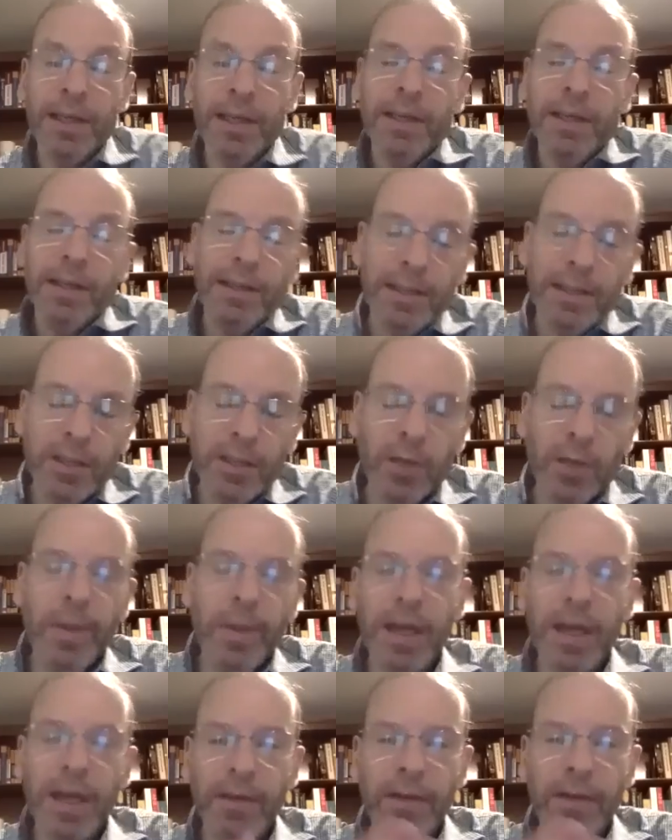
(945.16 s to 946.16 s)
that so
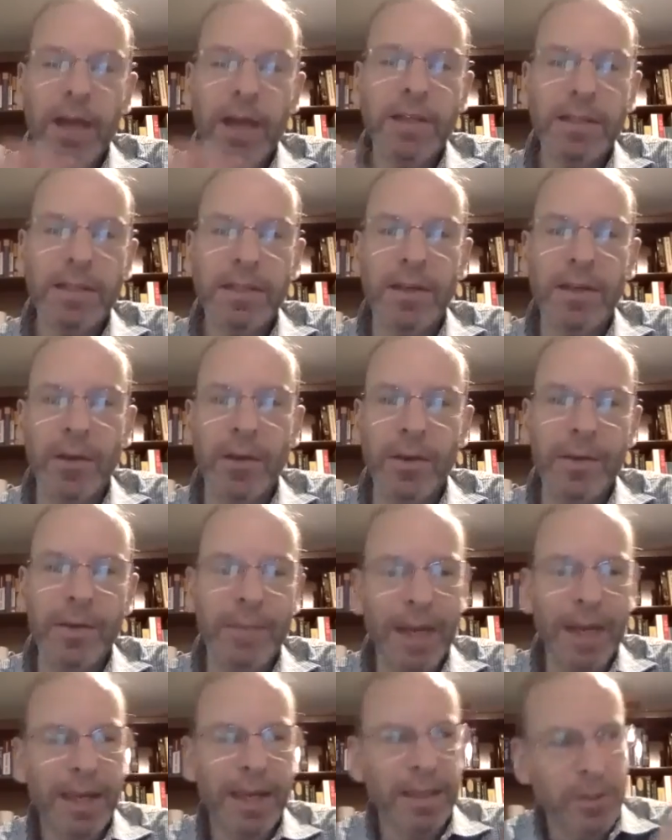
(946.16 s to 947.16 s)
many of us, you know,
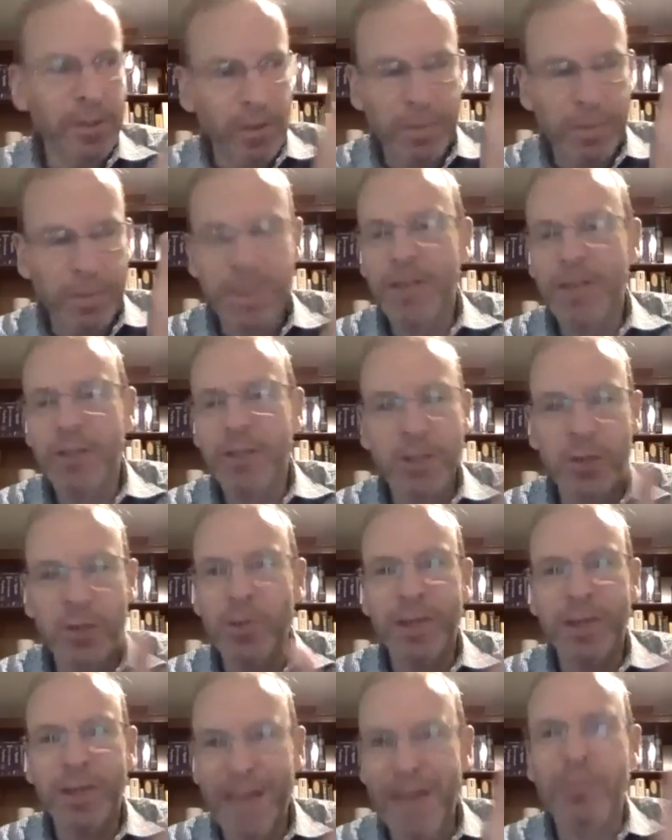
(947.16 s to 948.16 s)
my kids are upstairs
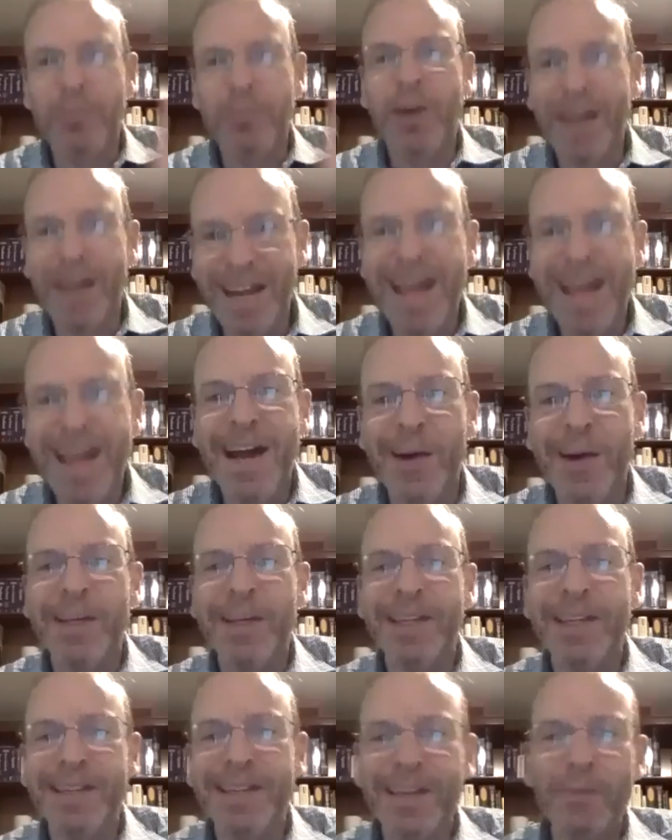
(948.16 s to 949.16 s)
doing that right now,
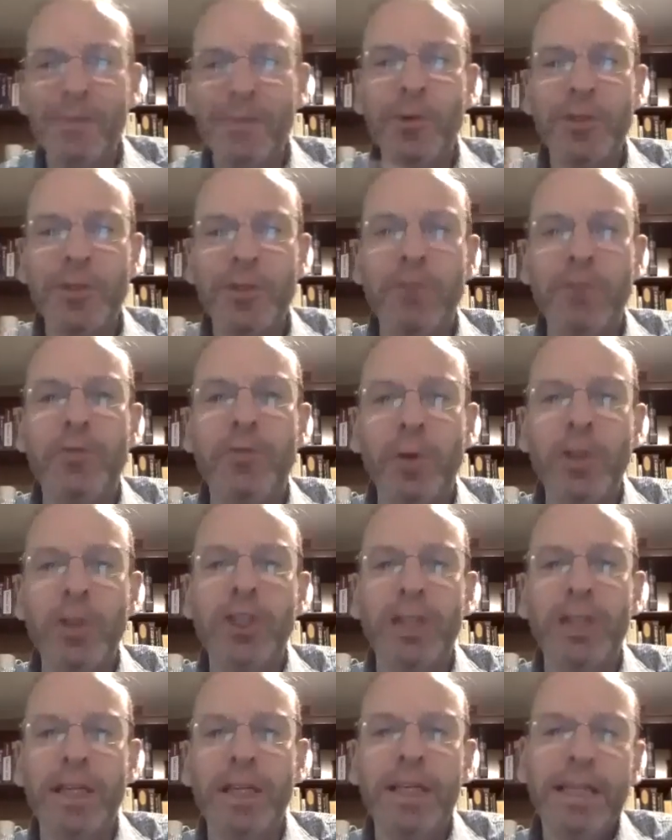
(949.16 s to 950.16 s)
and we're so
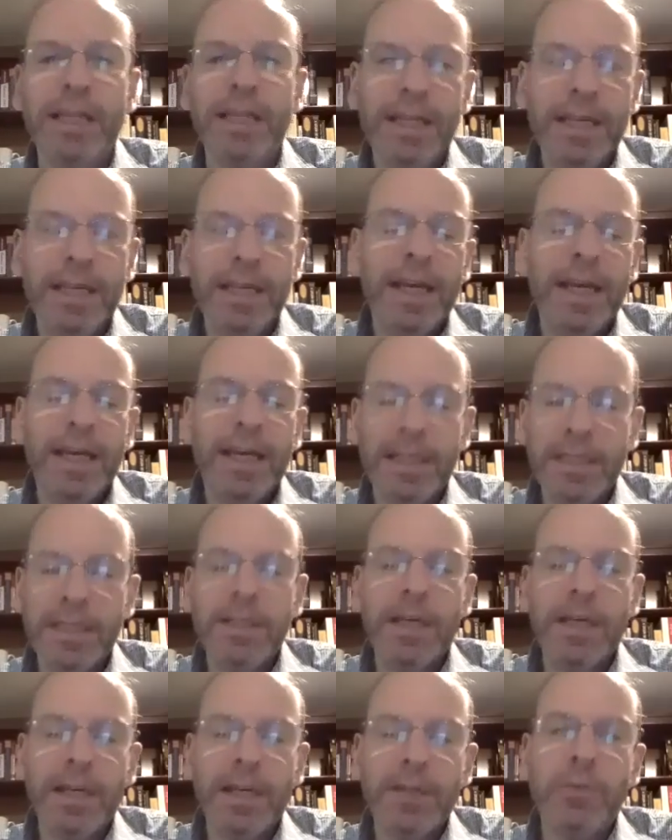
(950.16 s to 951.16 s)
fortunate, and
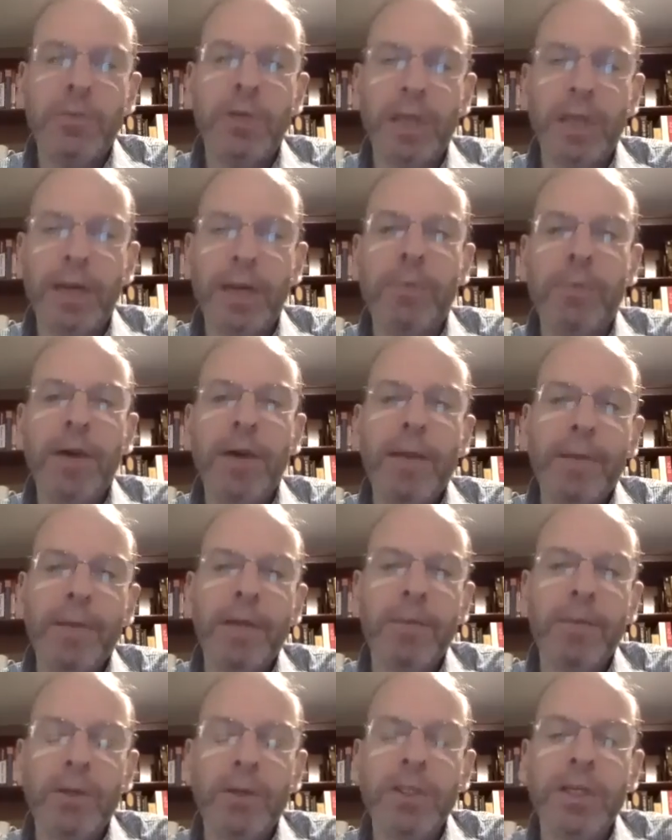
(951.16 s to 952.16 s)
it's really a problem in
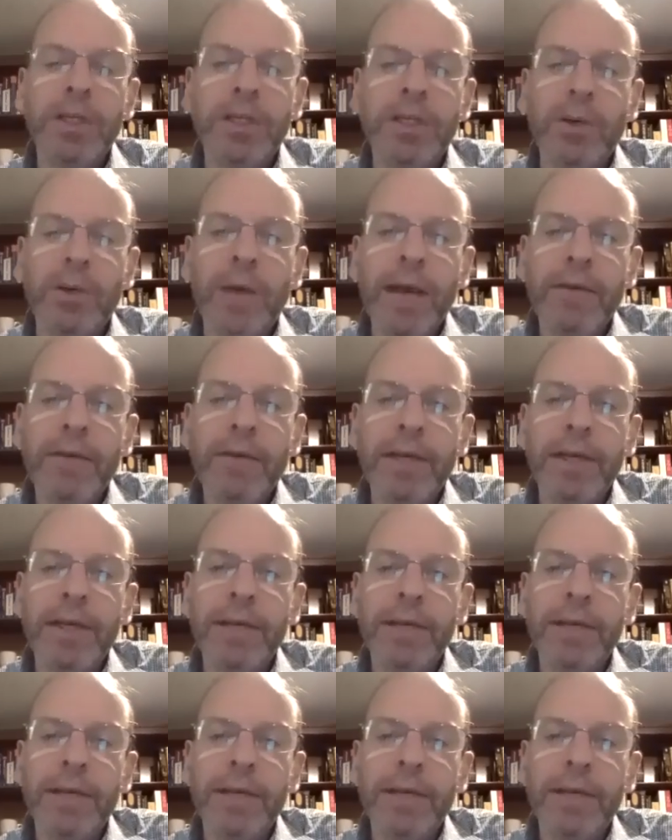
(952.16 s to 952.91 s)
communities that don't have that.